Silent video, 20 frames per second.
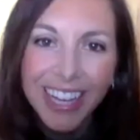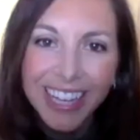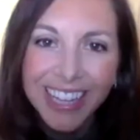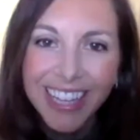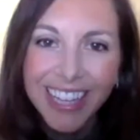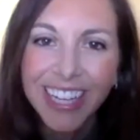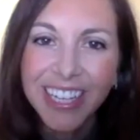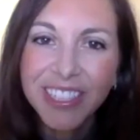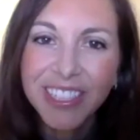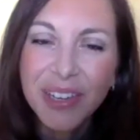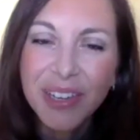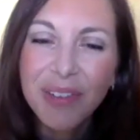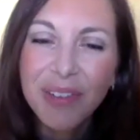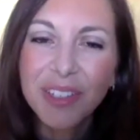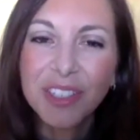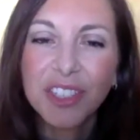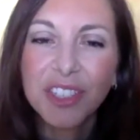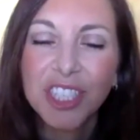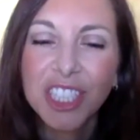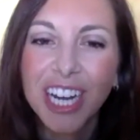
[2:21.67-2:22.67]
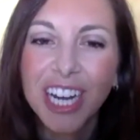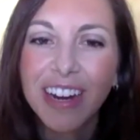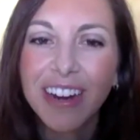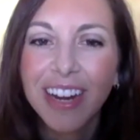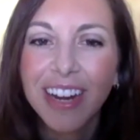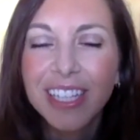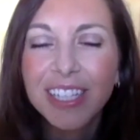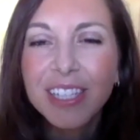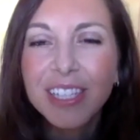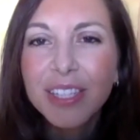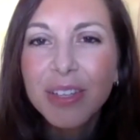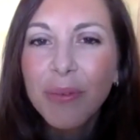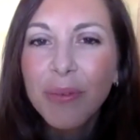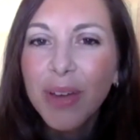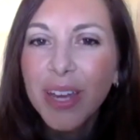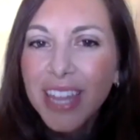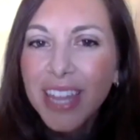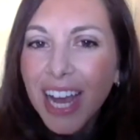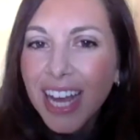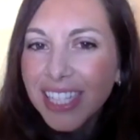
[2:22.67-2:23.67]
Thank you so much for sharing. So
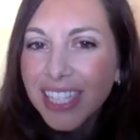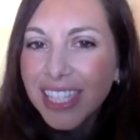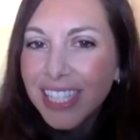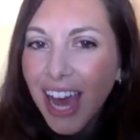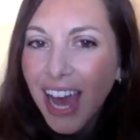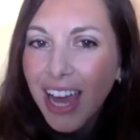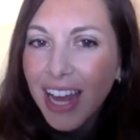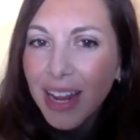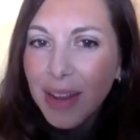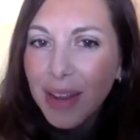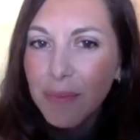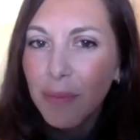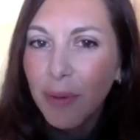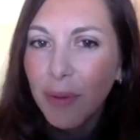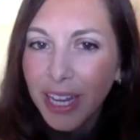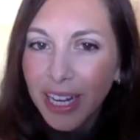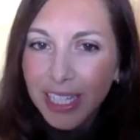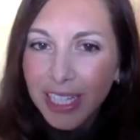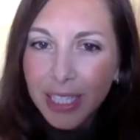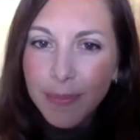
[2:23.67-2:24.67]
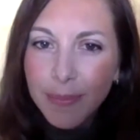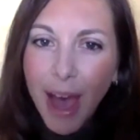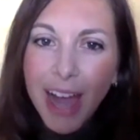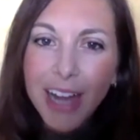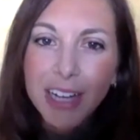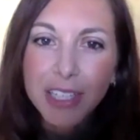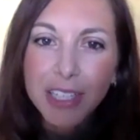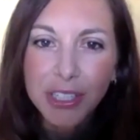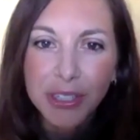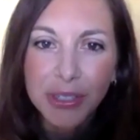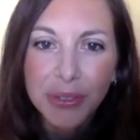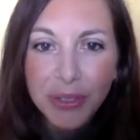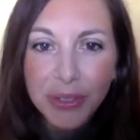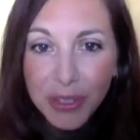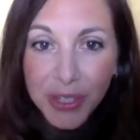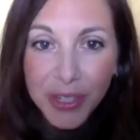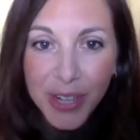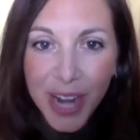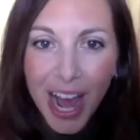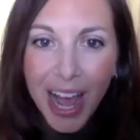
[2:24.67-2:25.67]
with that said, and bringing us back to
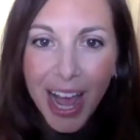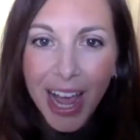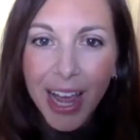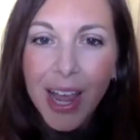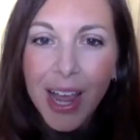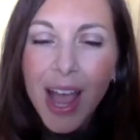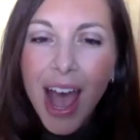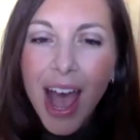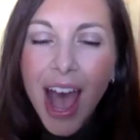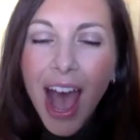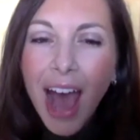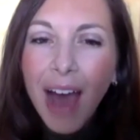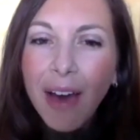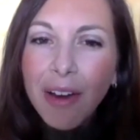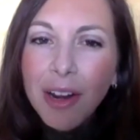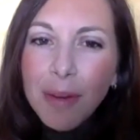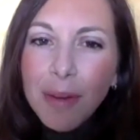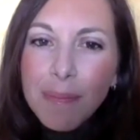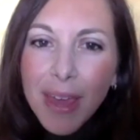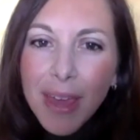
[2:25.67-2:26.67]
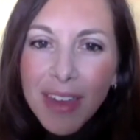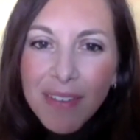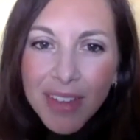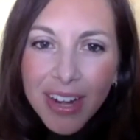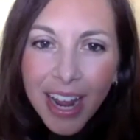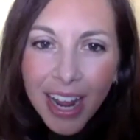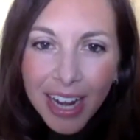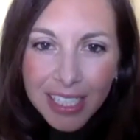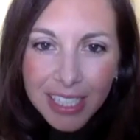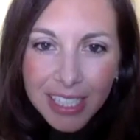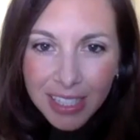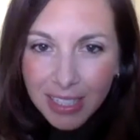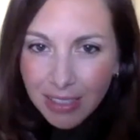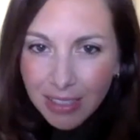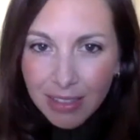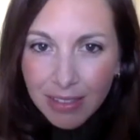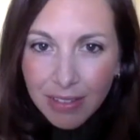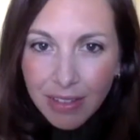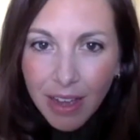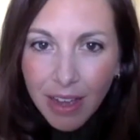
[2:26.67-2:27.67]
today, how did MavenNext
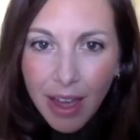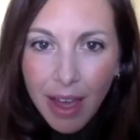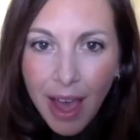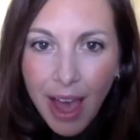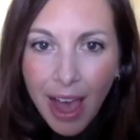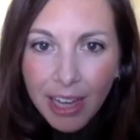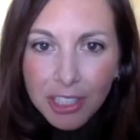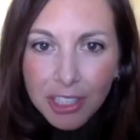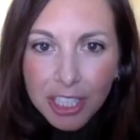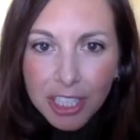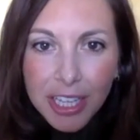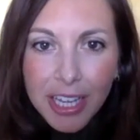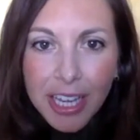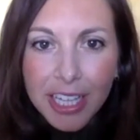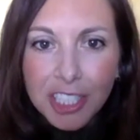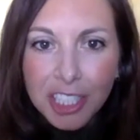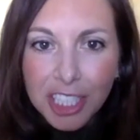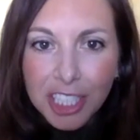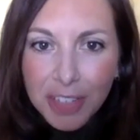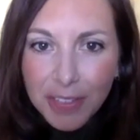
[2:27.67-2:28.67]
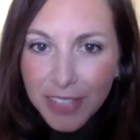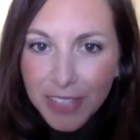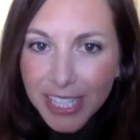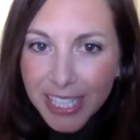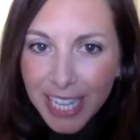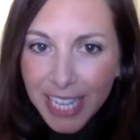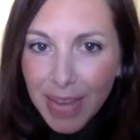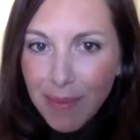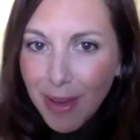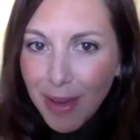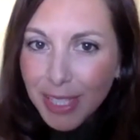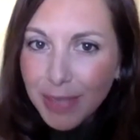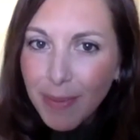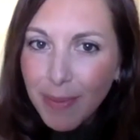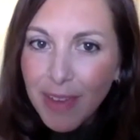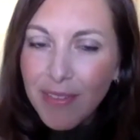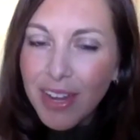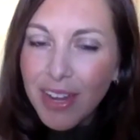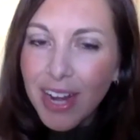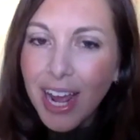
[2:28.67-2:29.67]
actually achieve its name as
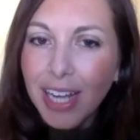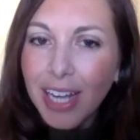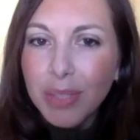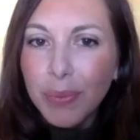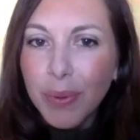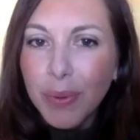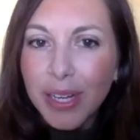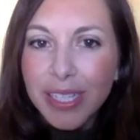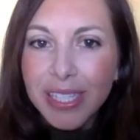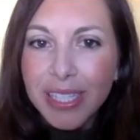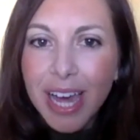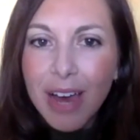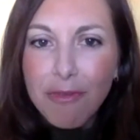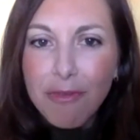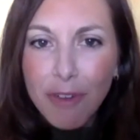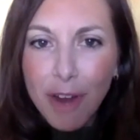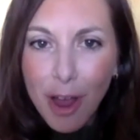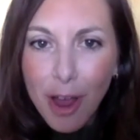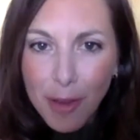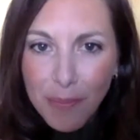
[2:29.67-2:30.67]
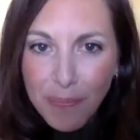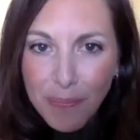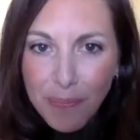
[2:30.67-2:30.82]
MavenNext? Where is that from?